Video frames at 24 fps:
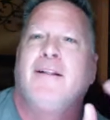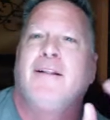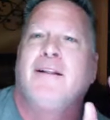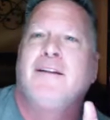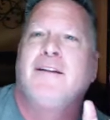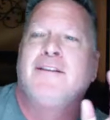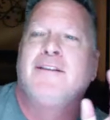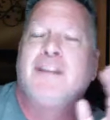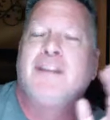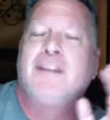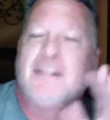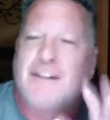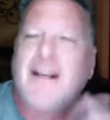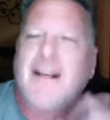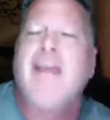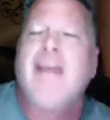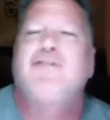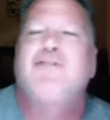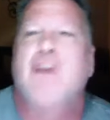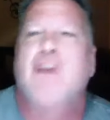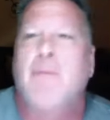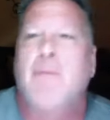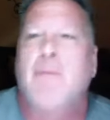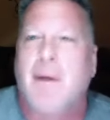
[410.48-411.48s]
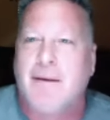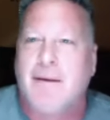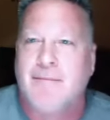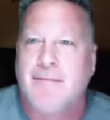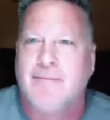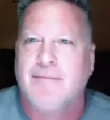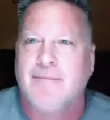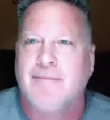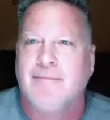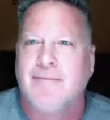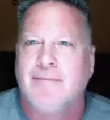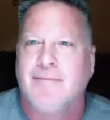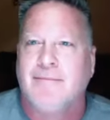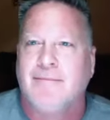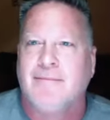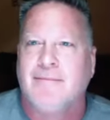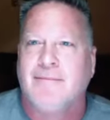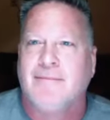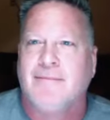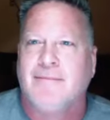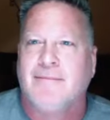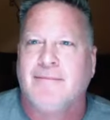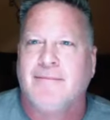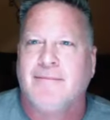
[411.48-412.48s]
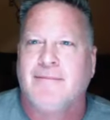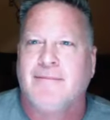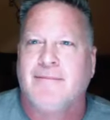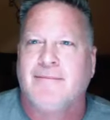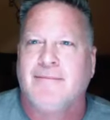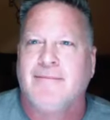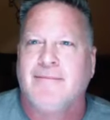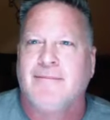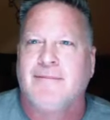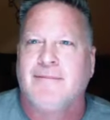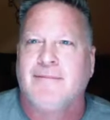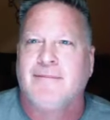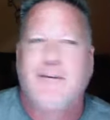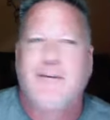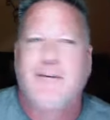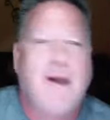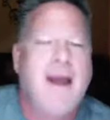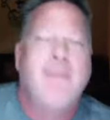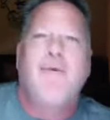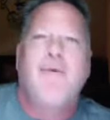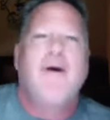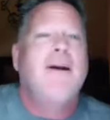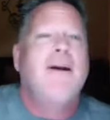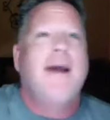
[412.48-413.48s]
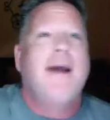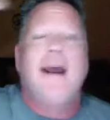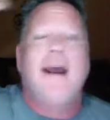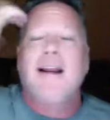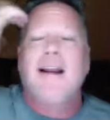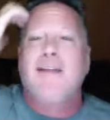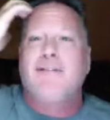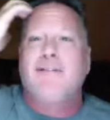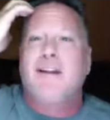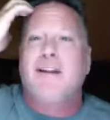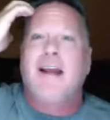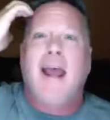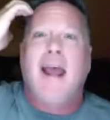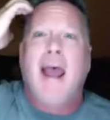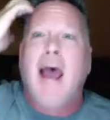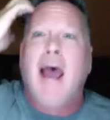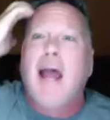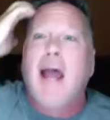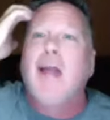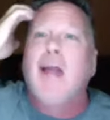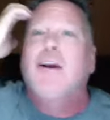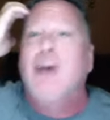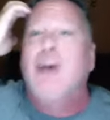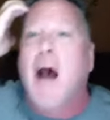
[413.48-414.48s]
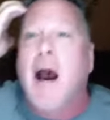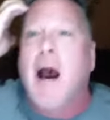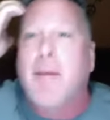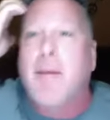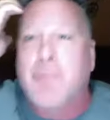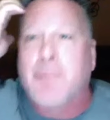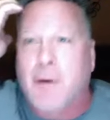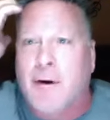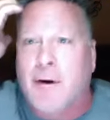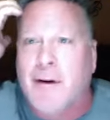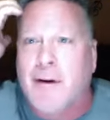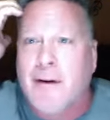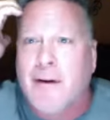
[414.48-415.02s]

to save someone. Crab, one guy lifted a helicopter,